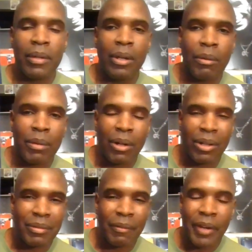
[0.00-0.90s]

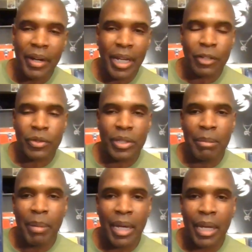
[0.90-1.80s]
A very
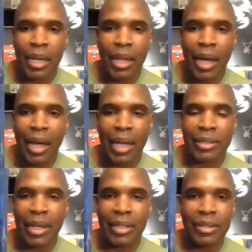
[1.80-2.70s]
interesting band. I
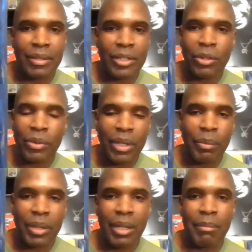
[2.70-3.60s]
still
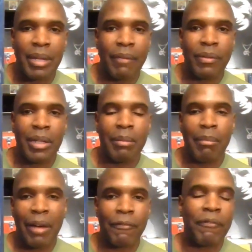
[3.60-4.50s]
think with them, definitely
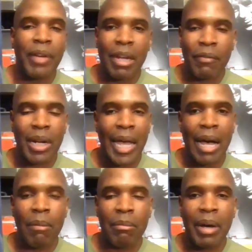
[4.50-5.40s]
my favorite
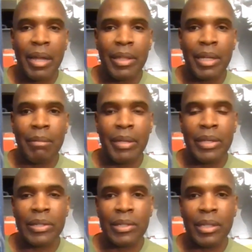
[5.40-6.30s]
album by them
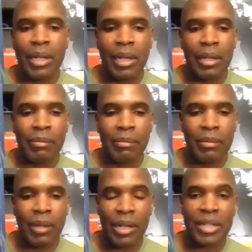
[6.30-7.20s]
is
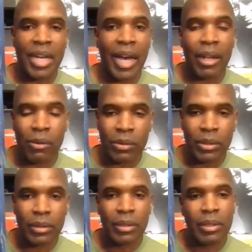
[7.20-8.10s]

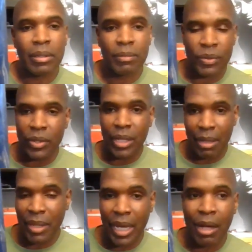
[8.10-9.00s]
Untitled, which is the
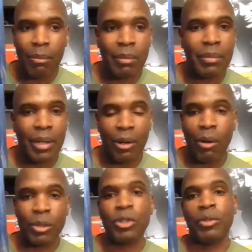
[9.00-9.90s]
name of the album, and
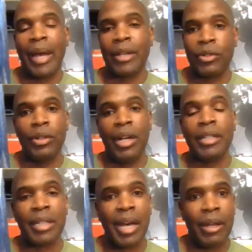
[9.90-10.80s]
all the tracks are
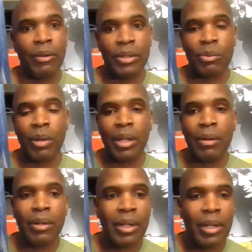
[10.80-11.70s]
Untitled as
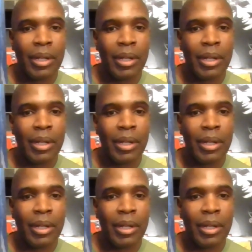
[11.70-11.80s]
well.